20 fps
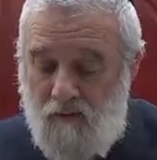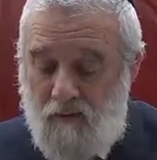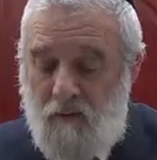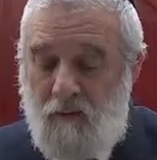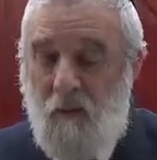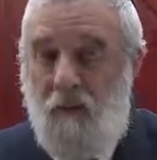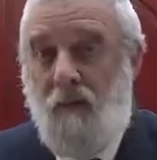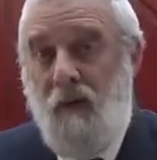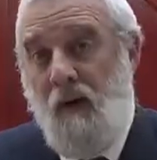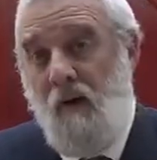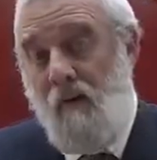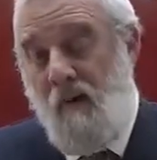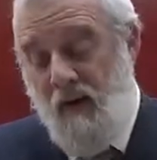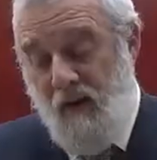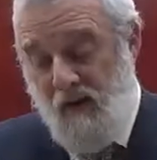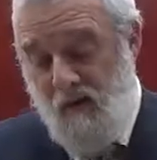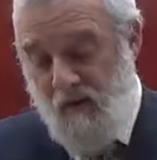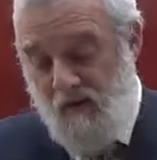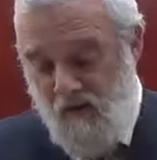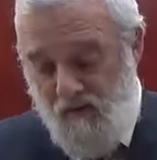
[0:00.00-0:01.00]
So here
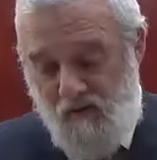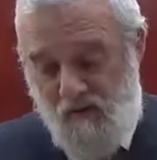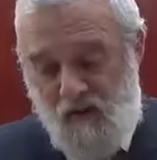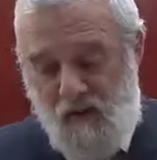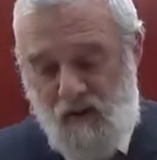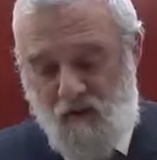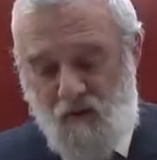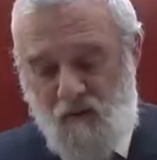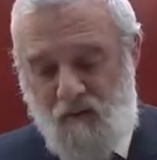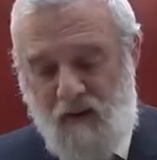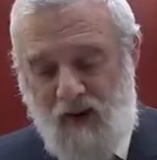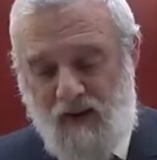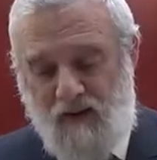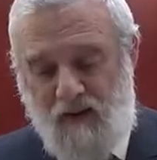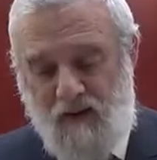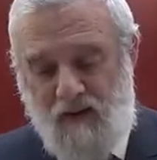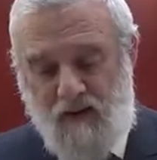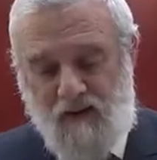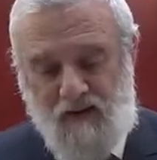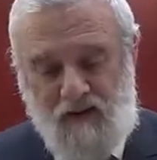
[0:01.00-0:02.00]
he's
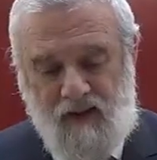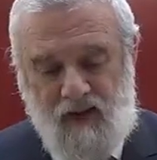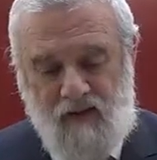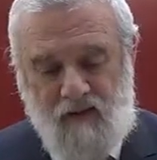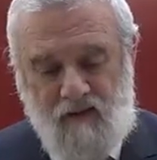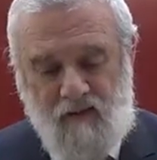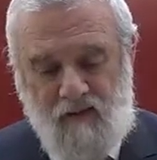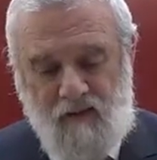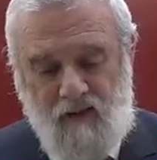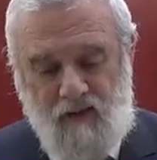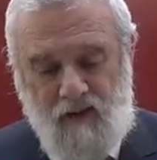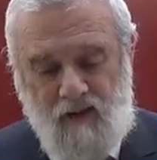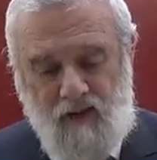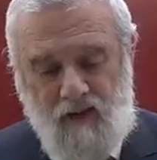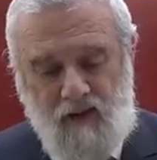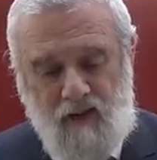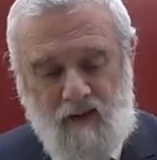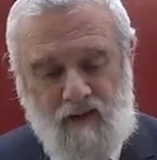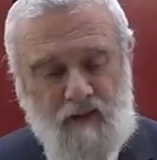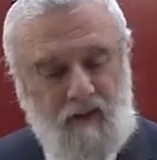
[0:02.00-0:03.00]
reminding us again
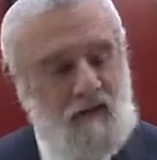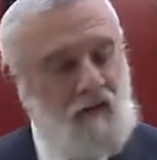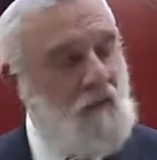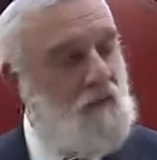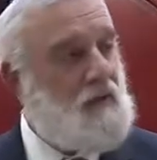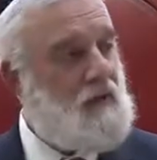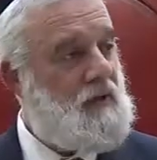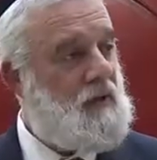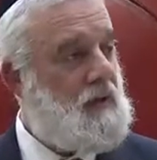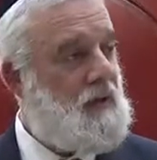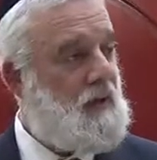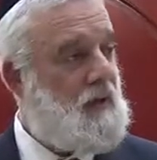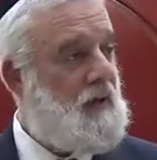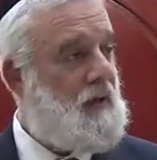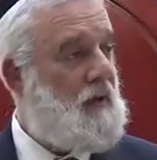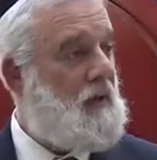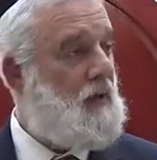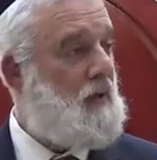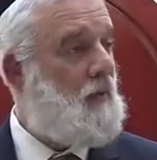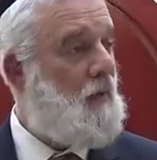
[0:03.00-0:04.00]
that the reason
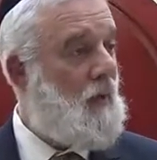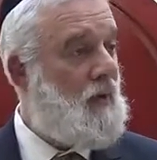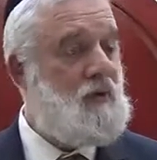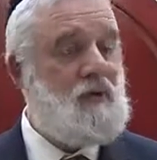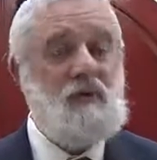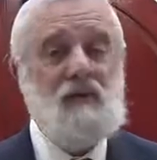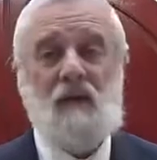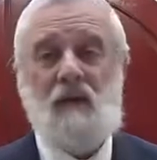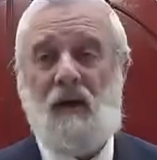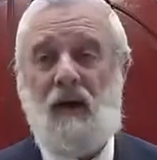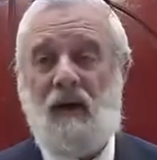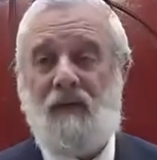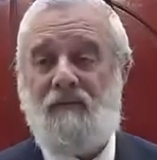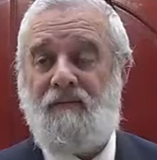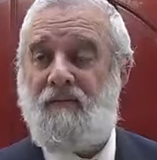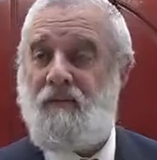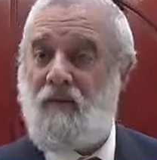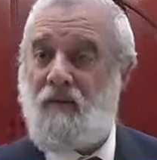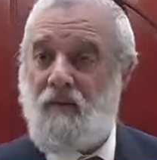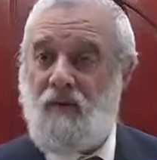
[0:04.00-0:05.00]
he wants the
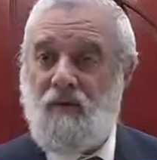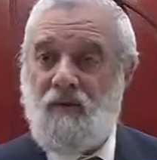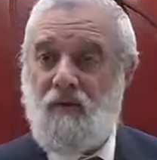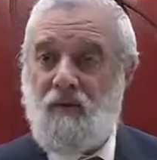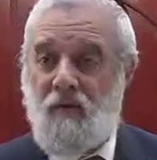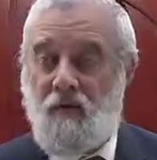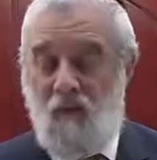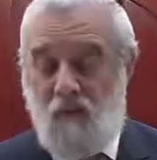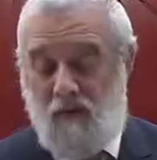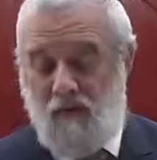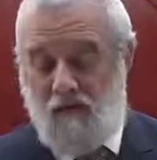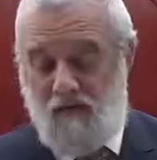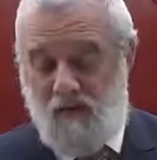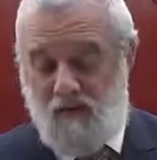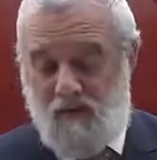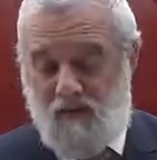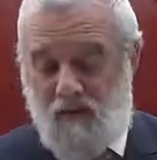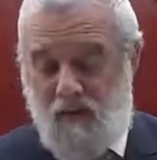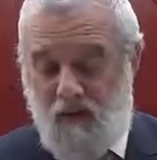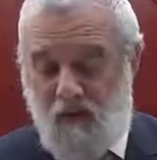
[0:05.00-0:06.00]
life, the reason he wants to
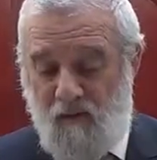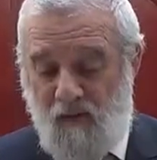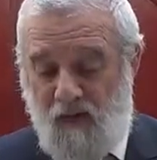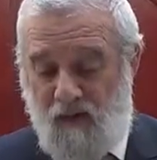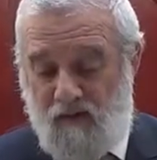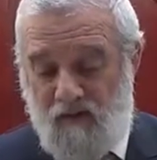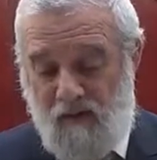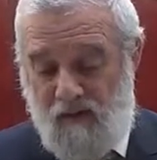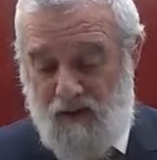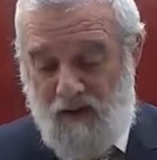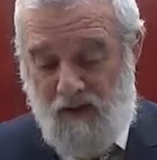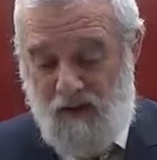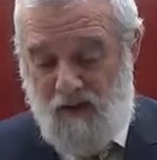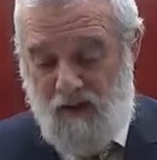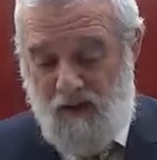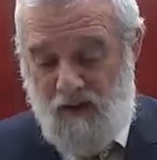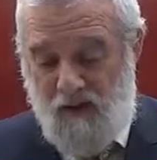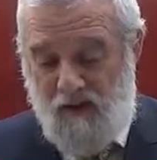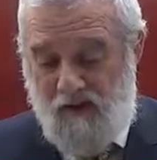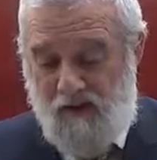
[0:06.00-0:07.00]
stay around
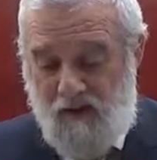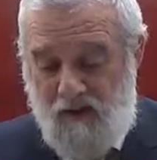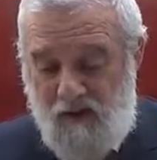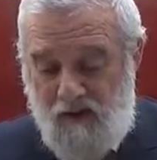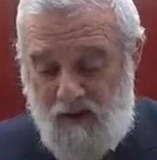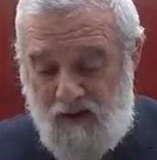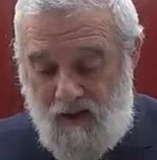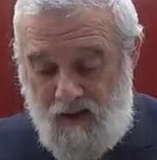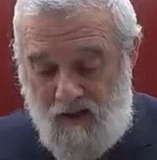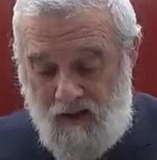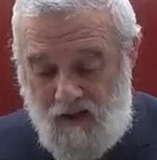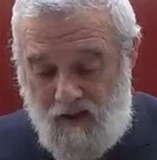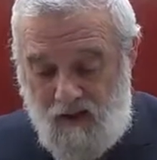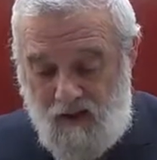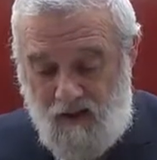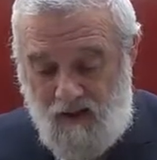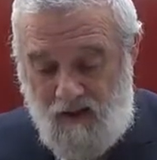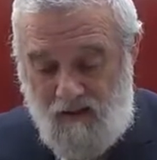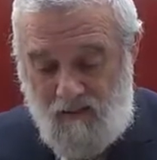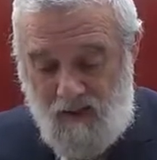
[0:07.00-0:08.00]
is
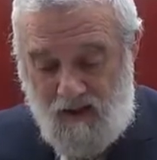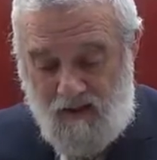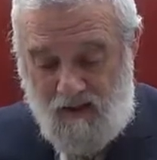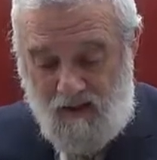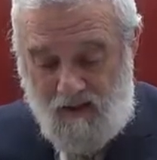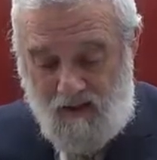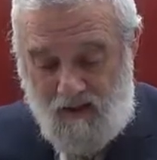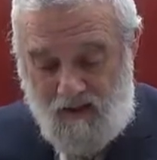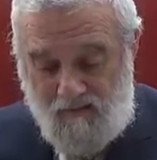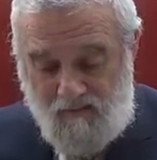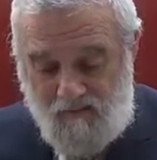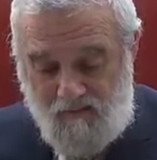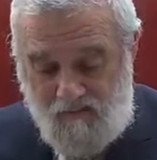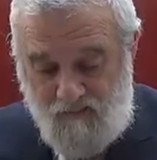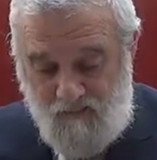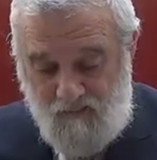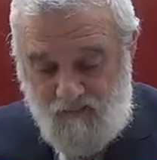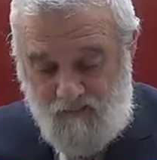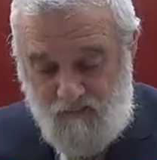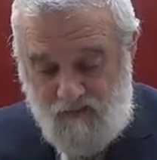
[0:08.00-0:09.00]
Limratecha,
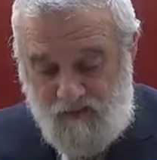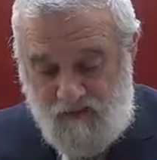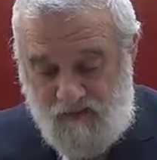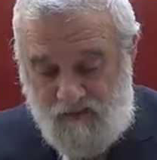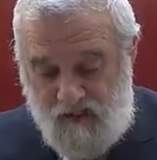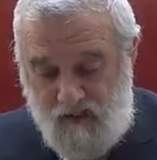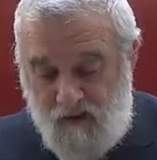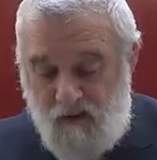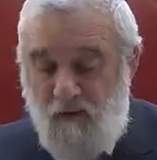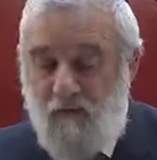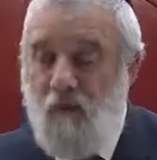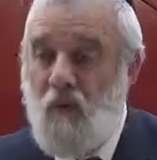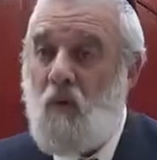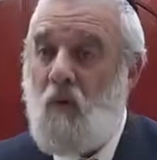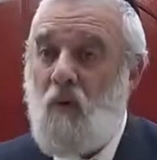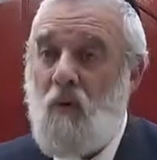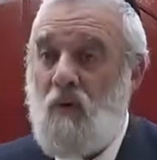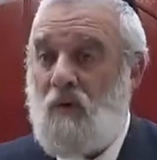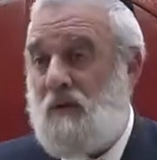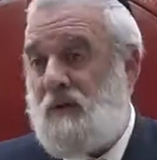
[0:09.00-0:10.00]
for the sake of your
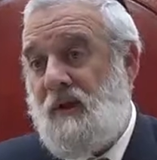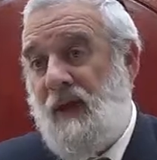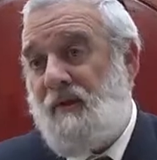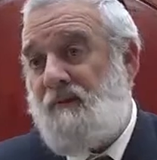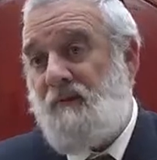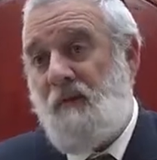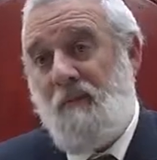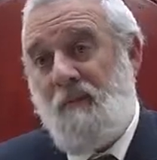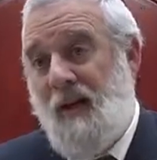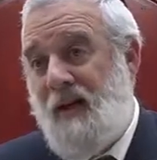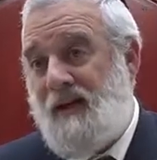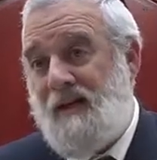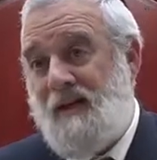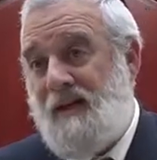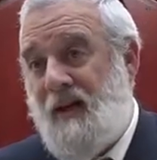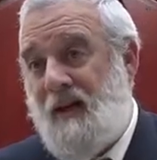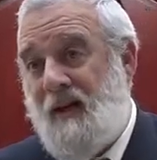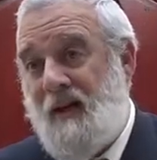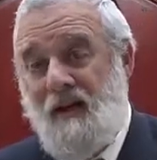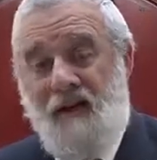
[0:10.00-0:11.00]
words, not for my
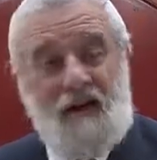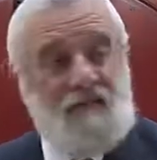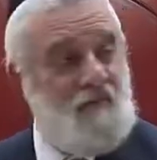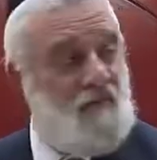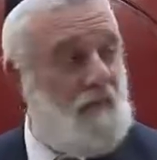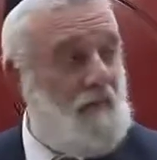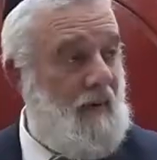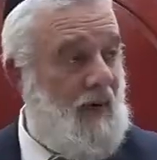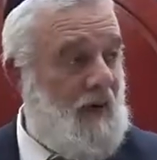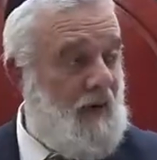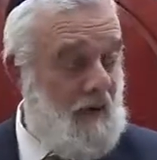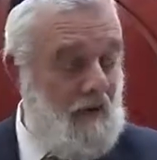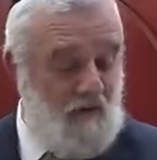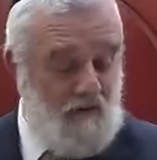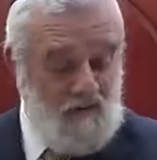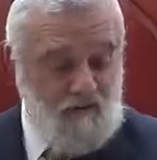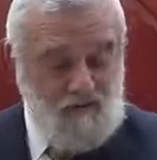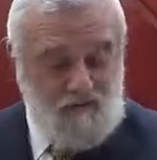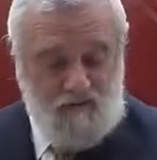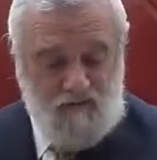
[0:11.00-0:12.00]
sake and not for my
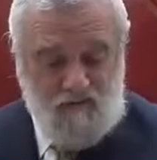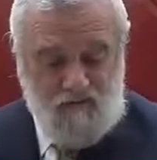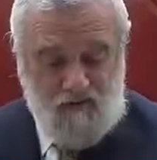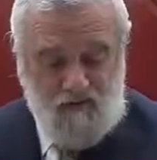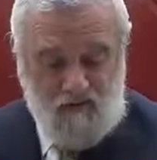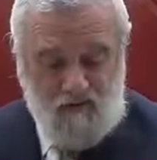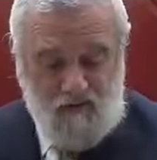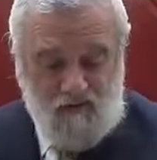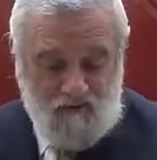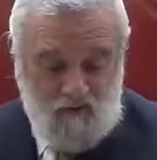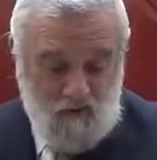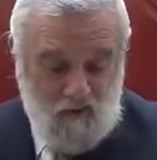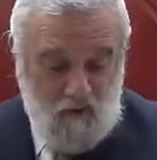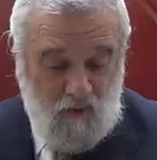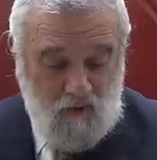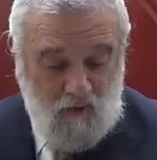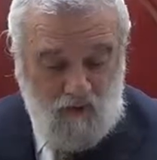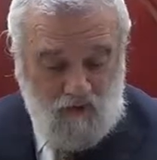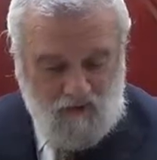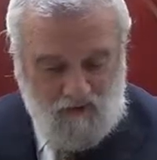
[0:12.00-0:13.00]
honor. It's for
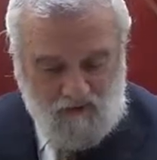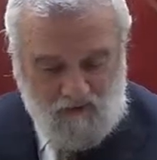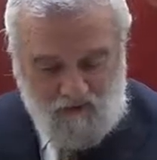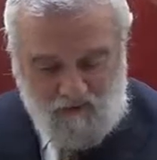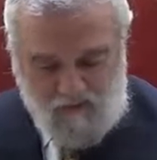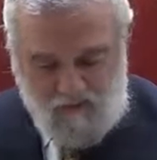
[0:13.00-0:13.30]
your honor.